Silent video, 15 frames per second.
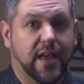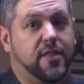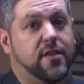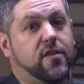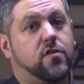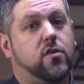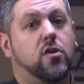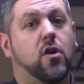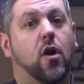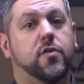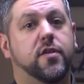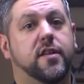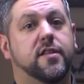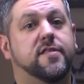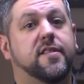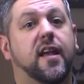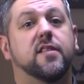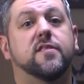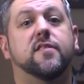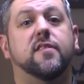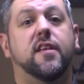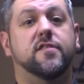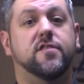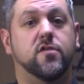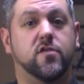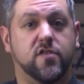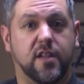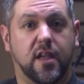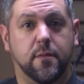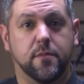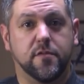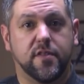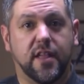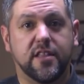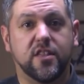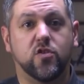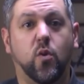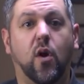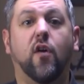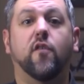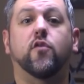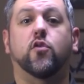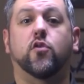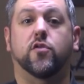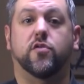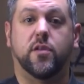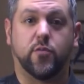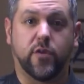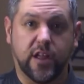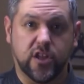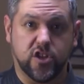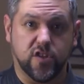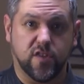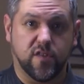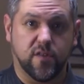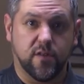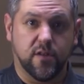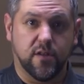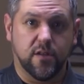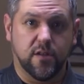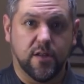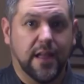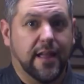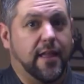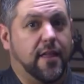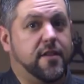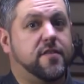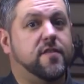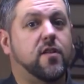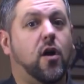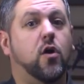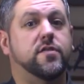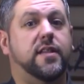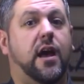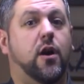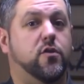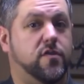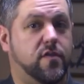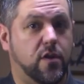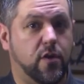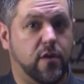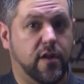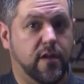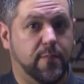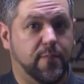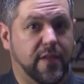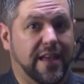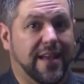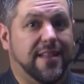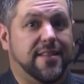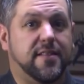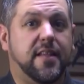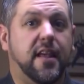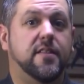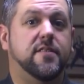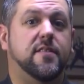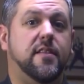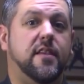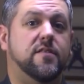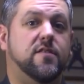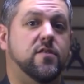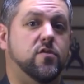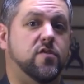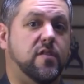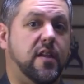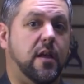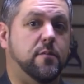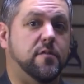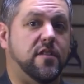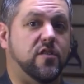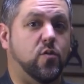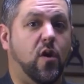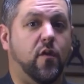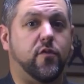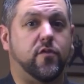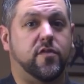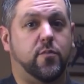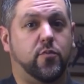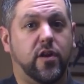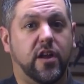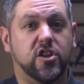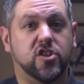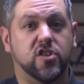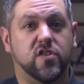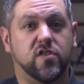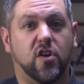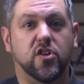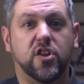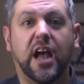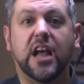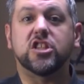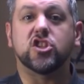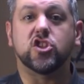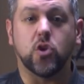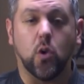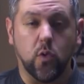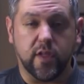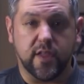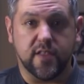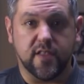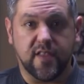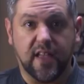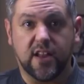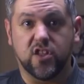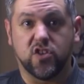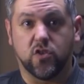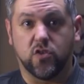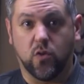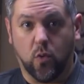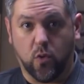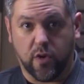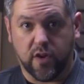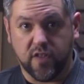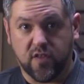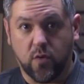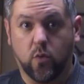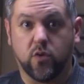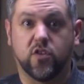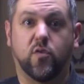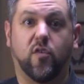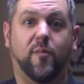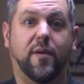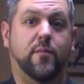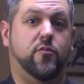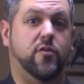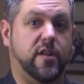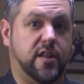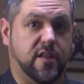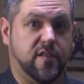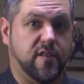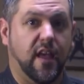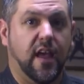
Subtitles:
These are called the 10 celestial stems and the 12 earthly branches. Now this is all Taoist theory. The 10 celestial stems and 12 earthly branches are not solely the 10 internal organs or the 12 main meridians.